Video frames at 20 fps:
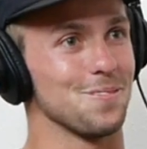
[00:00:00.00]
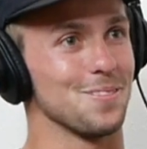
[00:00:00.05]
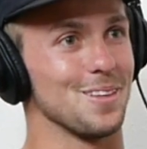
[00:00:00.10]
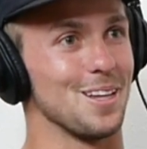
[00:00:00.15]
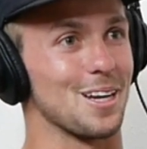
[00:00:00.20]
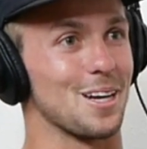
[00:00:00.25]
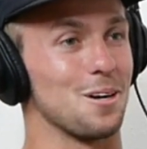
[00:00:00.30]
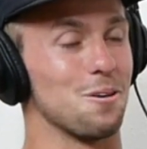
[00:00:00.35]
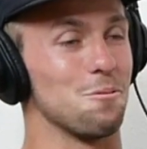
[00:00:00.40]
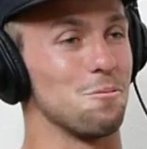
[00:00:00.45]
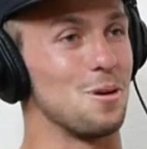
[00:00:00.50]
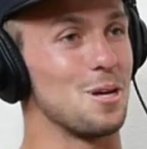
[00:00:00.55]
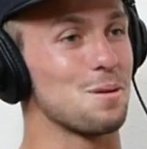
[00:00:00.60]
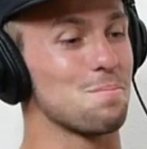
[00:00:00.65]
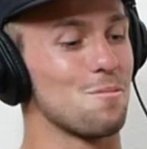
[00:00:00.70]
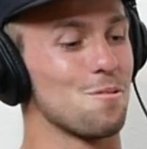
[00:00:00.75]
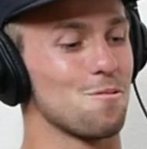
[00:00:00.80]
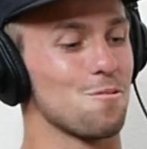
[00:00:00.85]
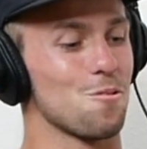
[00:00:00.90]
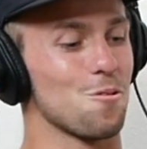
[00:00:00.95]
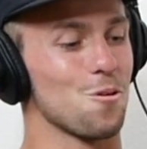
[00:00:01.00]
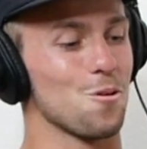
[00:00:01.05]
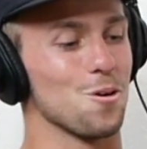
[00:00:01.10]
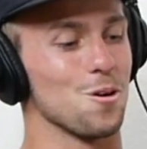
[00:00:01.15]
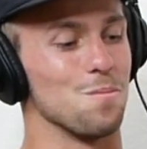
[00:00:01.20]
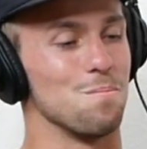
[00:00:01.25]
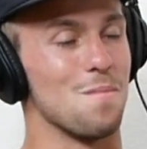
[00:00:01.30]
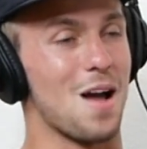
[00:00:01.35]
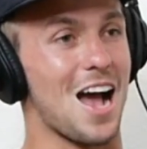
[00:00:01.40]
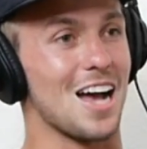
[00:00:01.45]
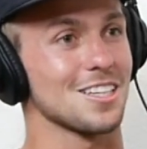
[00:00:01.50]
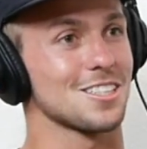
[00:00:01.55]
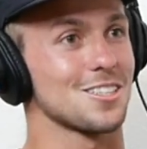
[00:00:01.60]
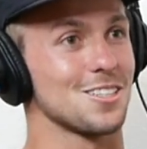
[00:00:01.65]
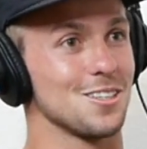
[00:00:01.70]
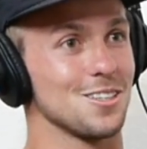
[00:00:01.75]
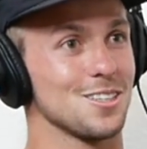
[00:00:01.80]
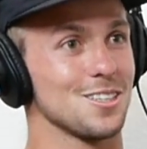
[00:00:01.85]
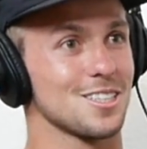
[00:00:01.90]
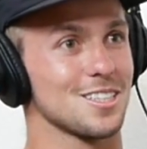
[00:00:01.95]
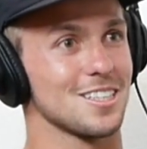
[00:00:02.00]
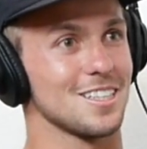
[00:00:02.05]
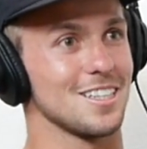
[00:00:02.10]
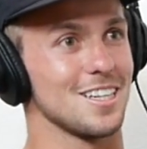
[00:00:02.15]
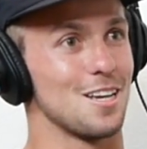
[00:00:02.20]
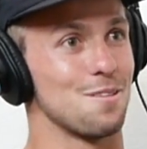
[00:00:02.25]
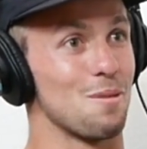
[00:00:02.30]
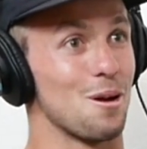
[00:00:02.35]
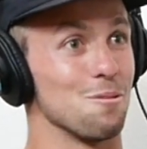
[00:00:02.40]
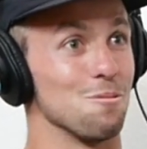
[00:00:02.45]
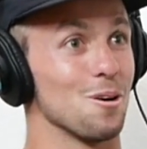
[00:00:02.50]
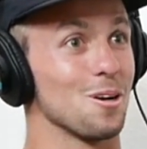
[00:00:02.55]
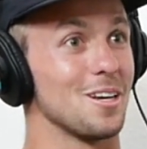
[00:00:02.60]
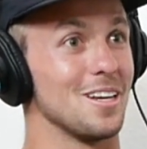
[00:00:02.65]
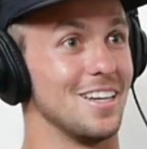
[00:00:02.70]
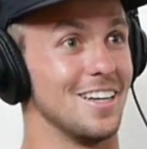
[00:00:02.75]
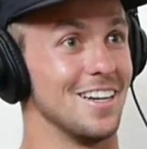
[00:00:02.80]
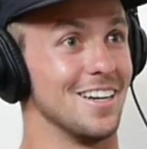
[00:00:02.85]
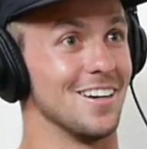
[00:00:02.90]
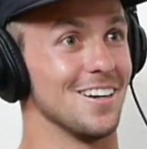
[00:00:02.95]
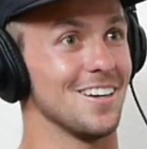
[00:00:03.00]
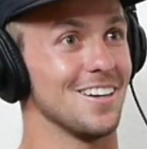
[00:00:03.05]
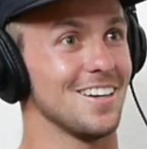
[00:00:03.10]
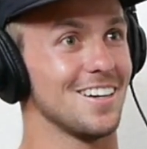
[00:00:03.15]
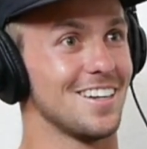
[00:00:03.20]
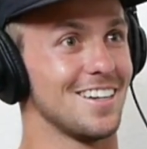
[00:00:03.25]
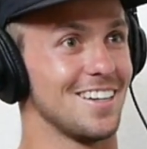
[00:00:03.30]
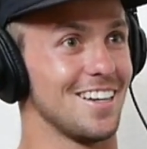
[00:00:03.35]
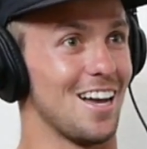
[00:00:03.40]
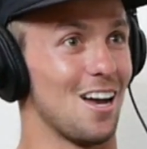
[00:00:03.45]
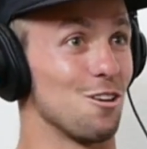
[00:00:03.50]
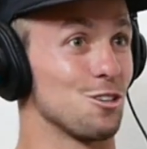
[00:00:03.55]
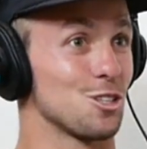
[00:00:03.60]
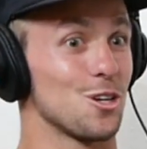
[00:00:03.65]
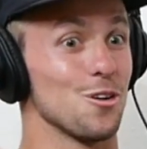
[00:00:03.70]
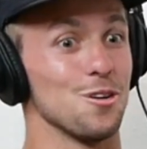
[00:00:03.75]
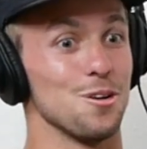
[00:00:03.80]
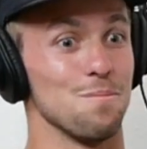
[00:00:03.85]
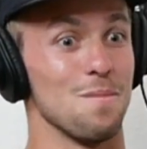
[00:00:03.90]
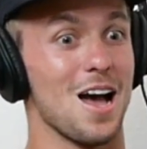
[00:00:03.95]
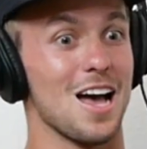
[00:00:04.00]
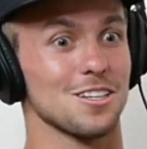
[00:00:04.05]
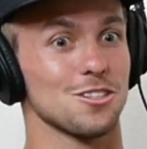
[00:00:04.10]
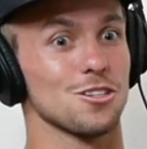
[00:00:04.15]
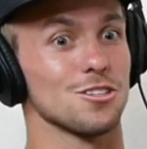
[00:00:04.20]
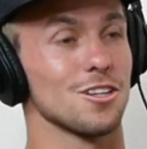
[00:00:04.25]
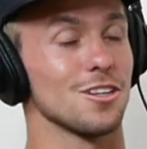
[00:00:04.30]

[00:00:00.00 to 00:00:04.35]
like a week before masters in my rookie year I was going to masters.